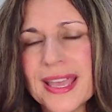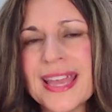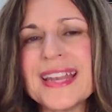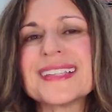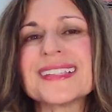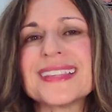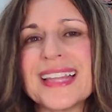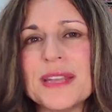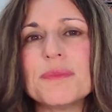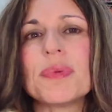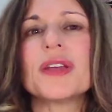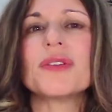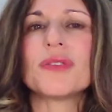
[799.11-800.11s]
and it's
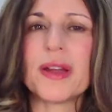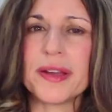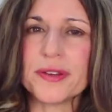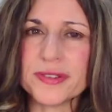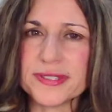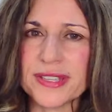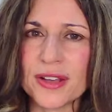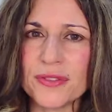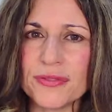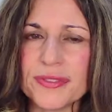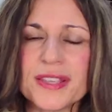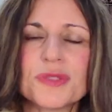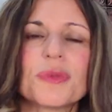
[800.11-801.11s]
led by your higher self,
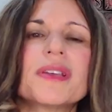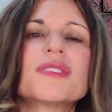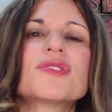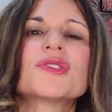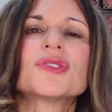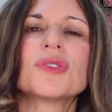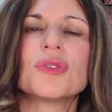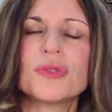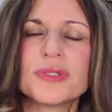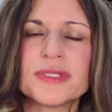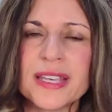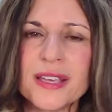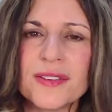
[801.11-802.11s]
and that's why it's so
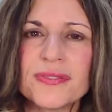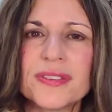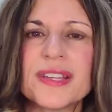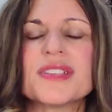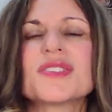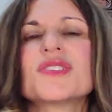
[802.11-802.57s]
safe and